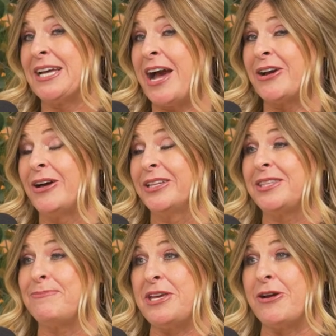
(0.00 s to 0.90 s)
I call it
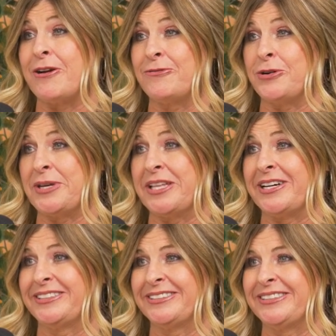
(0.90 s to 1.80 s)
the PR
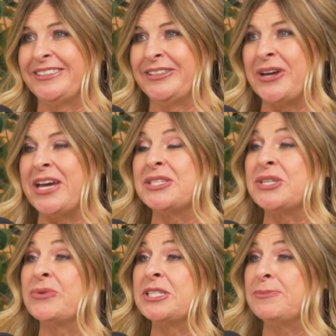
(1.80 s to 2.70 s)
formula. Okay.
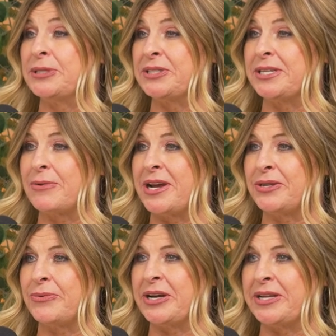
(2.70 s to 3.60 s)
So it's building brand
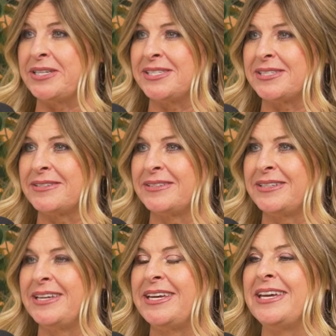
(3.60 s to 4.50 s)
awareness,
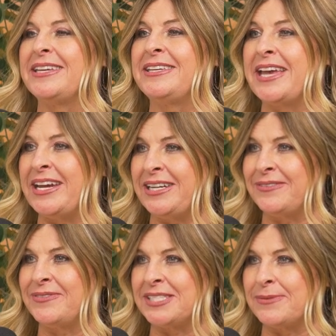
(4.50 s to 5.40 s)

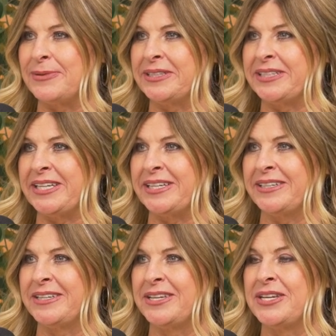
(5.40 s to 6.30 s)
gaining
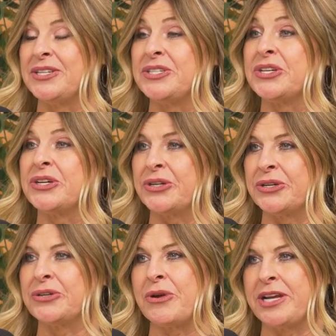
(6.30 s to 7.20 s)
visibility to
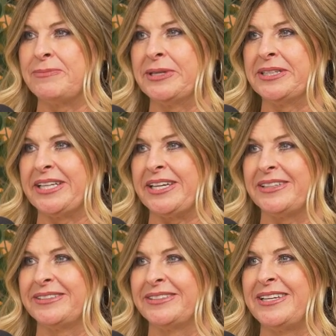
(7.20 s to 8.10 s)
earn
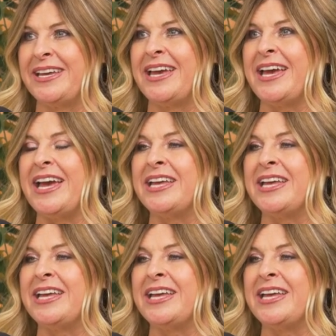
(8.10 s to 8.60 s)
credibility. Mm.